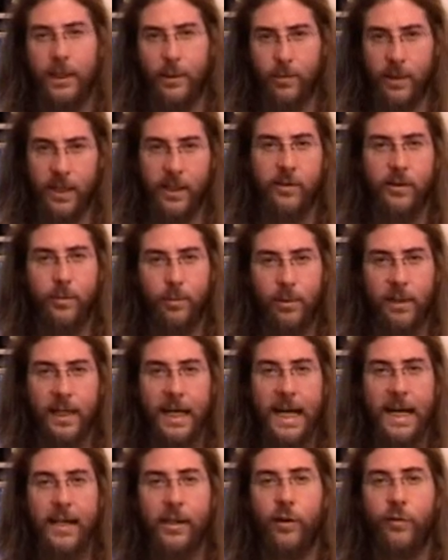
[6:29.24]
He makes the
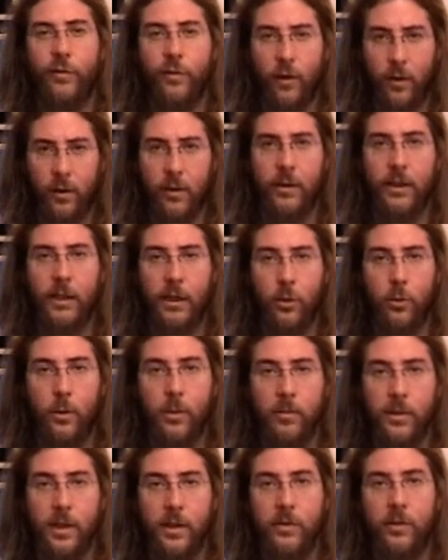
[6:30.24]
plan of all the
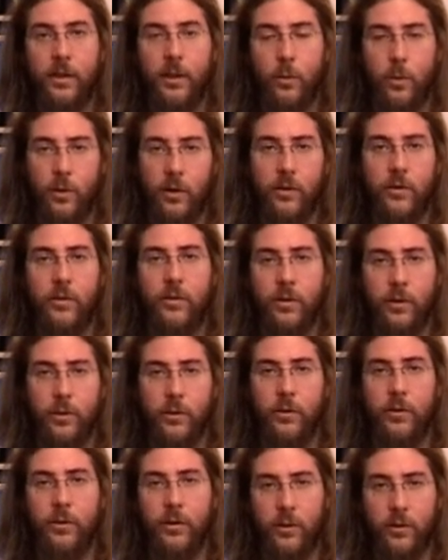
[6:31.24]
equipment he wants to
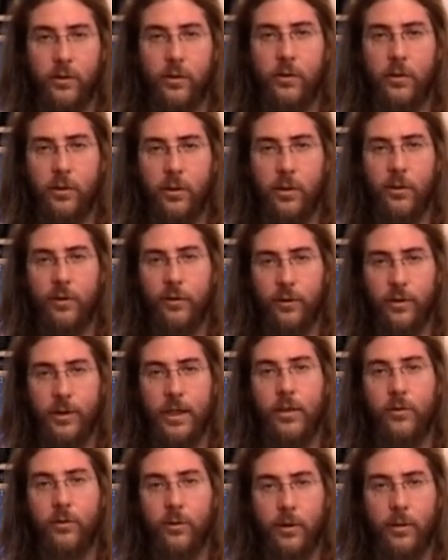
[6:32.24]
use in the studio for
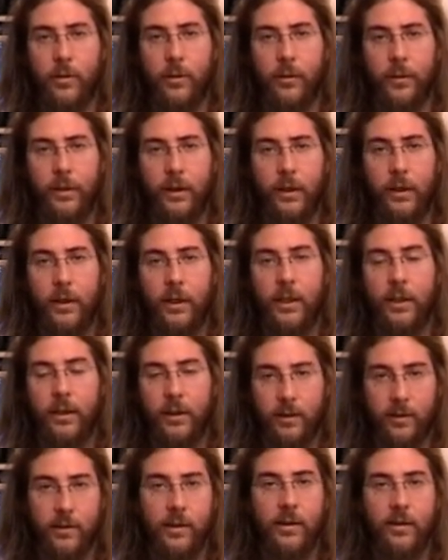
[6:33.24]
that recording.
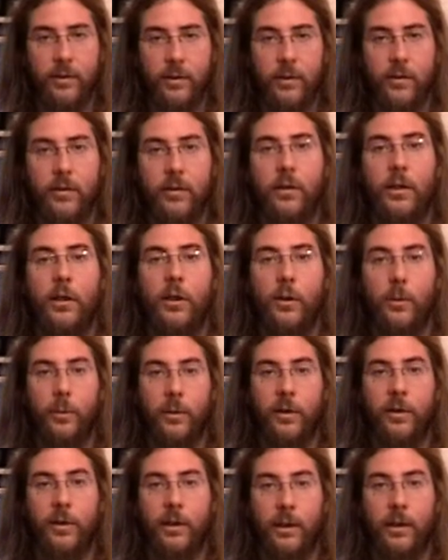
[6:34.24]
He does this
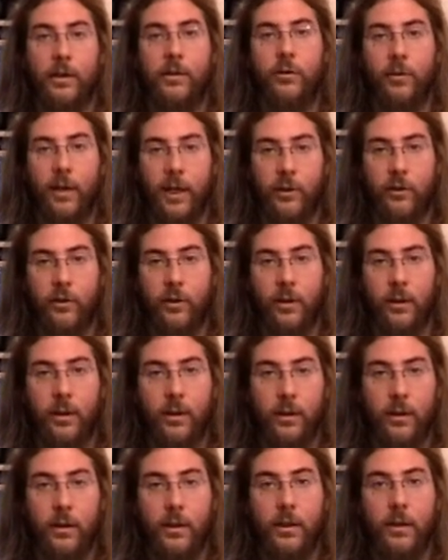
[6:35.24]
with a track sheet.
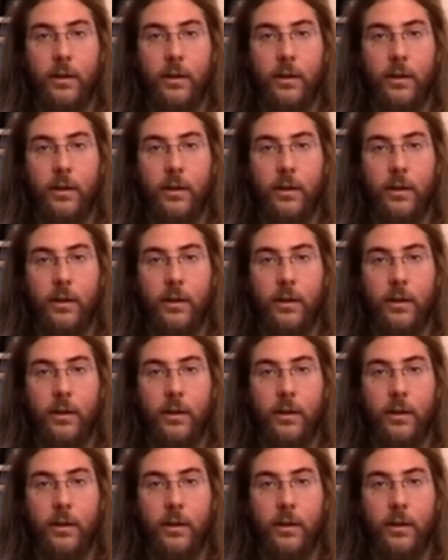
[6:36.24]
